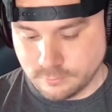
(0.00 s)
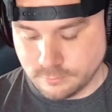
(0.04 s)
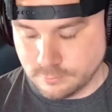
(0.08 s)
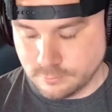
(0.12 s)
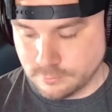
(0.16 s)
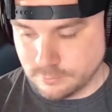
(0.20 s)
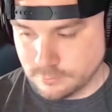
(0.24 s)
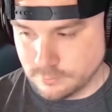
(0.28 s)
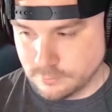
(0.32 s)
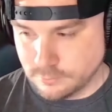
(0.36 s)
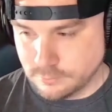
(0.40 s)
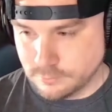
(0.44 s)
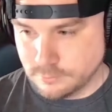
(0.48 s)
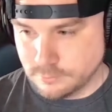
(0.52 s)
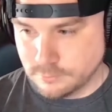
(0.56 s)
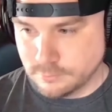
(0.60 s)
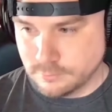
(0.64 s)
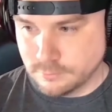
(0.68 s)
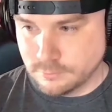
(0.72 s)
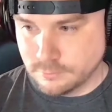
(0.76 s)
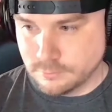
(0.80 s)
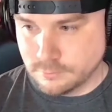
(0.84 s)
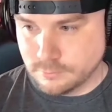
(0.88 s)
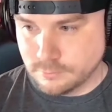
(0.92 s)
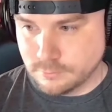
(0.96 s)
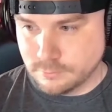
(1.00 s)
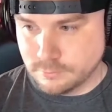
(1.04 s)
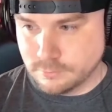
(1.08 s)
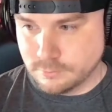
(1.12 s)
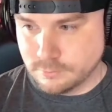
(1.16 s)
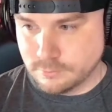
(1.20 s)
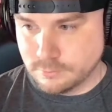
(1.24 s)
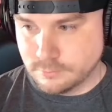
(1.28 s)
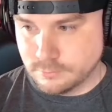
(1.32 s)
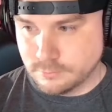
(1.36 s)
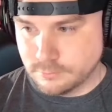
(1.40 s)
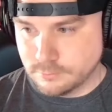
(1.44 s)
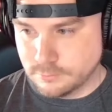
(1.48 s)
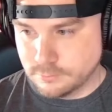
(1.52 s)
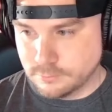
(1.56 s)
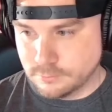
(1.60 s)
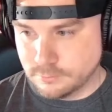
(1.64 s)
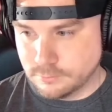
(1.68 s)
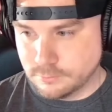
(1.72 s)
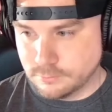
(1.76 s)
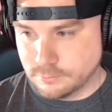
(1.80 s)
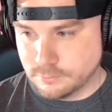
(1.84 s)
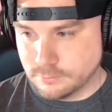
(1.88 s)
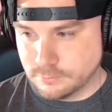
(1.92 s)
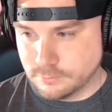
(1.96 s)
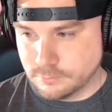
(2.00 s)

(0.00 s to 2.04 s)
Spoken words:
(not speaking)